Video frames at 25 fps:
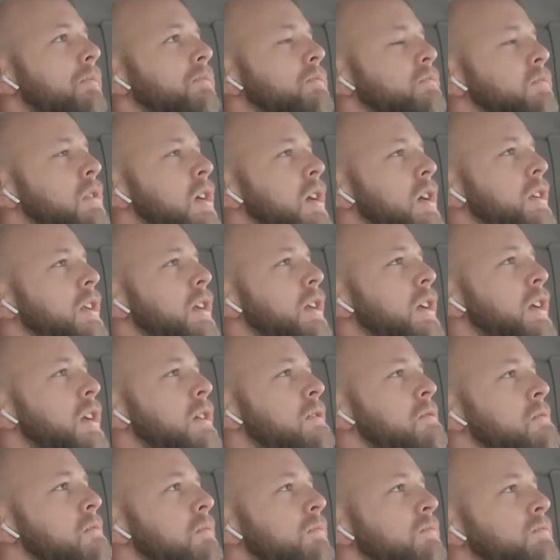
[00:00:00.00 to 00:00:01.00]

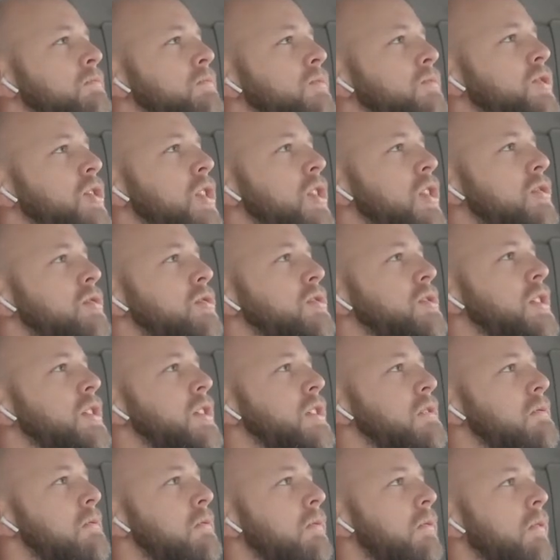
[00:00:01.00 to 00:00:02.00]
Monday,
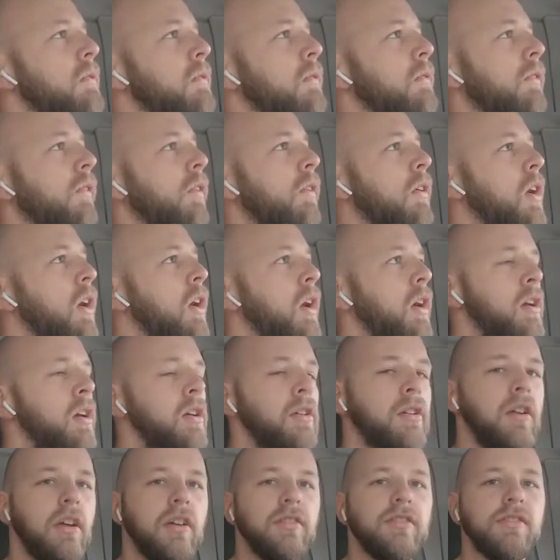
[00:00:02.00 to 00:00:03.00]
Tuesday.
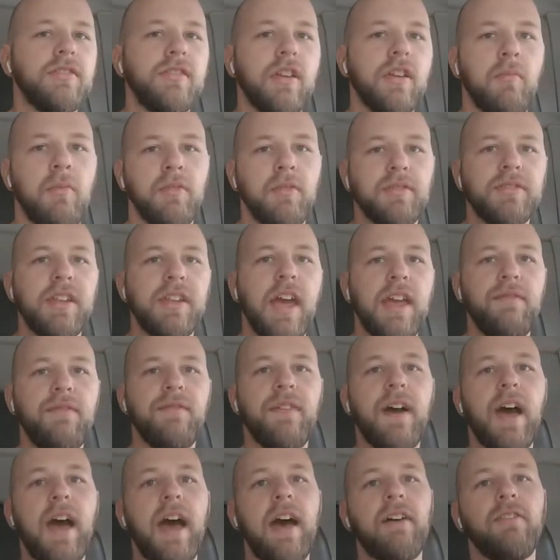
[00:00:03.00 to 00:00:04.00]
This is almost day
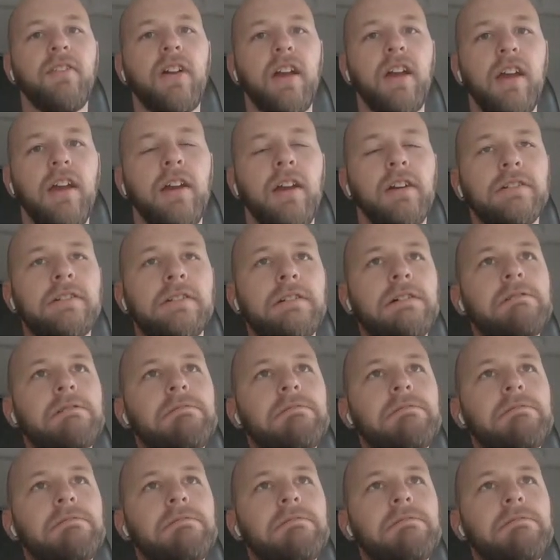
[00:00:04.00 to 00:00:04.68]
5 right here.